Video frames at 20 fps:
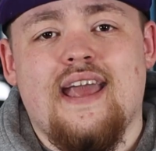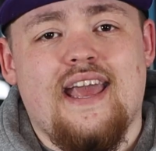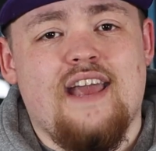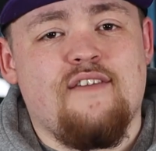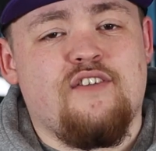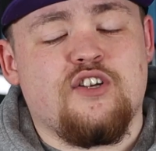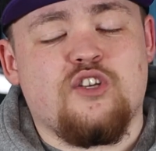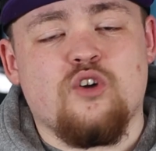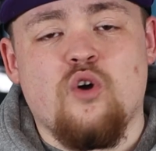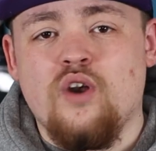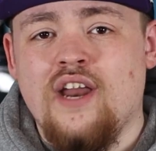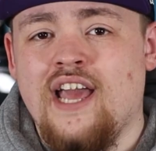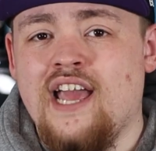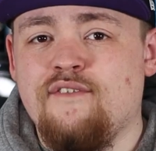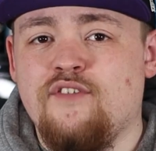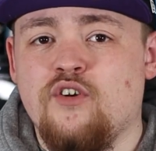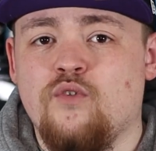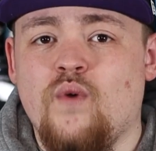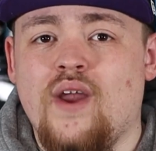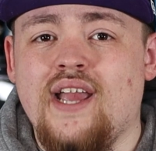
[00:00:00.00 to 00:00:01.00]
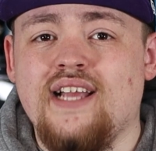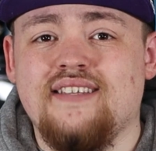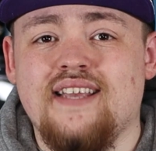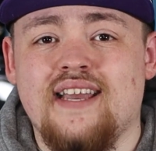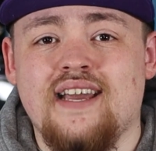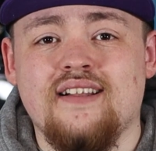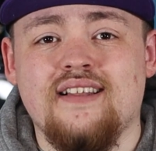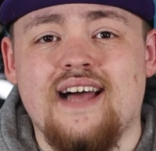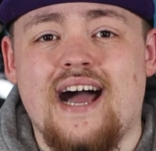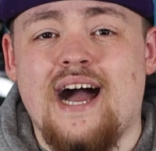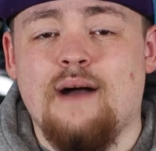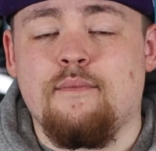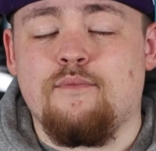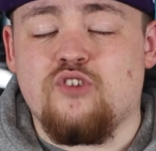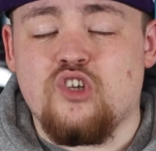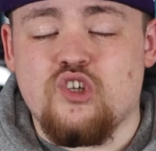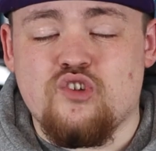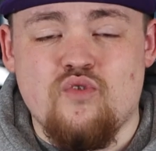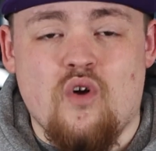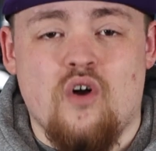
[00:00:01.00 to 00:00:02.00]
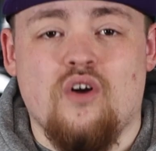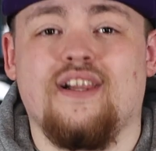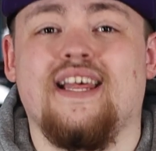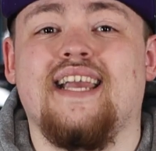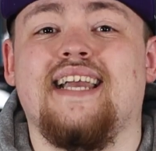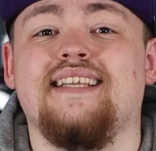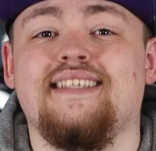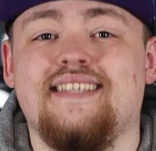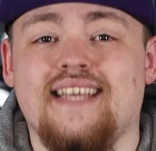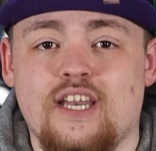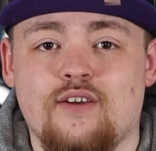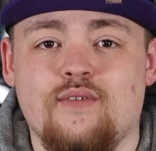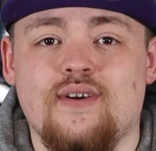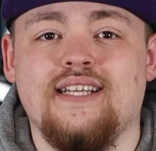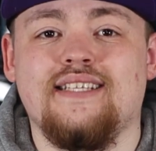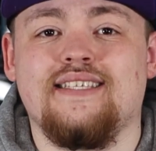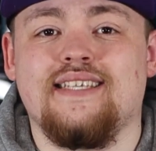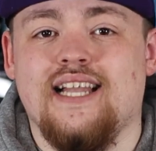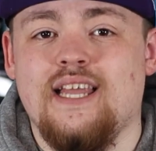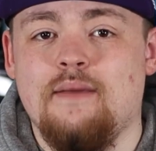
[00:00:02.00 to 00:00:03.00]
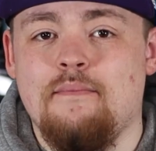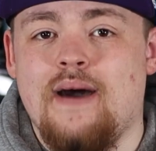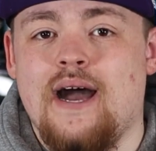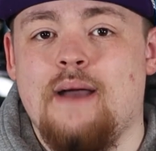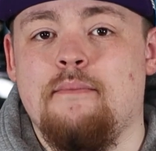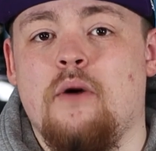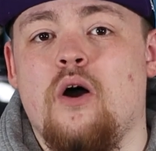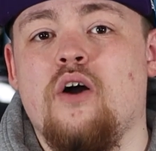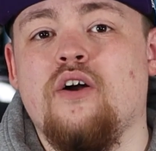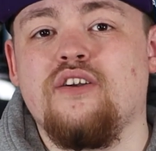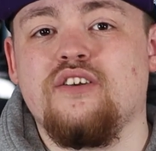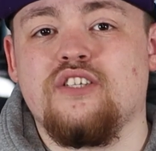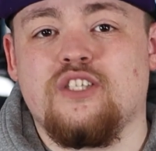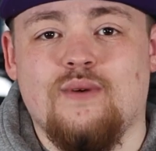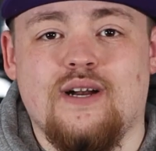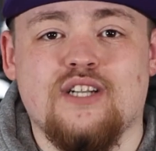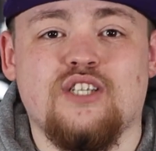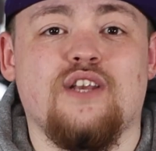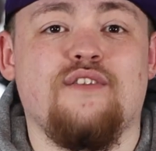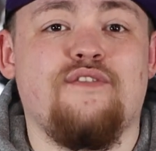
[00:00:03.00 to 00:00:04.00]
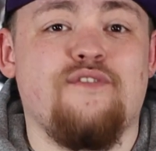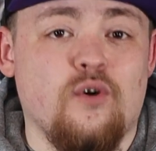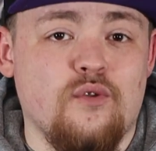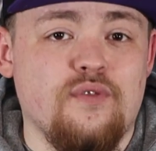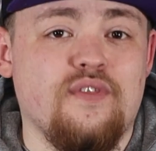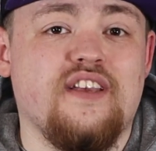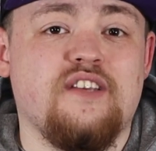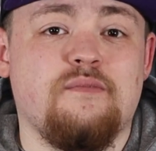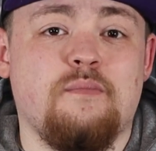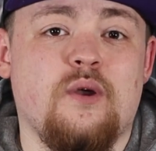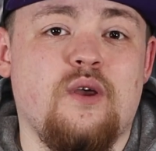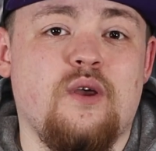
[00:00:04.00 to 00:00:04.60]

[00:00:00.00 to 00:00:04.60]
If I don't hit for retail, I'm strongly considering selling my mockers to actually fund this